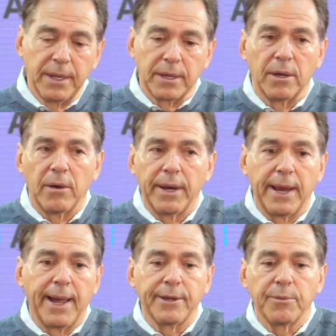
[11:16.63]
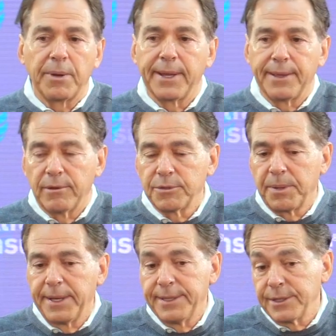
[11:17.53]
you know, and how you're playing those
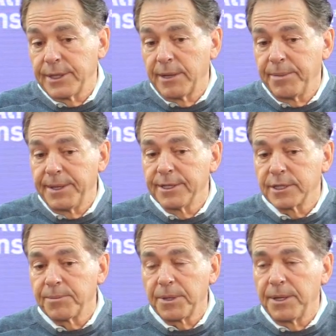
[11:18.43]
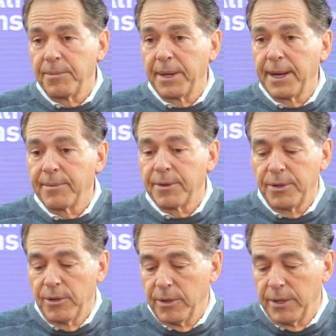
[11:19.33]
plays, and you got to be disciplined in being able to
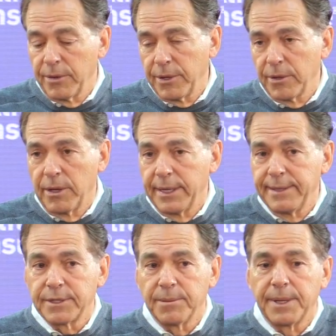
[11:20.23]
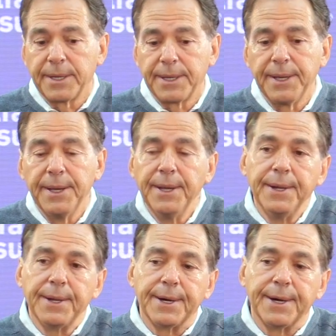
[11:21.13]
do it, or you're going to leave somebody
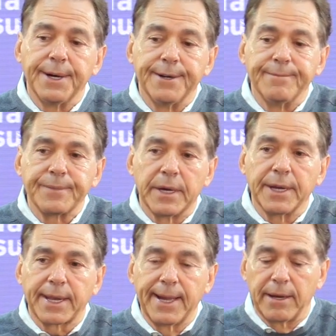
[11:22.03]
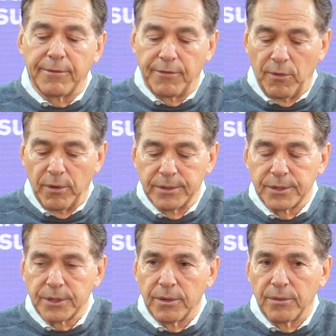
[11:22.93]
um, unaccounted for.
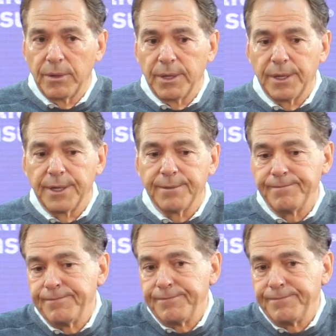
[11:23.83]
So um,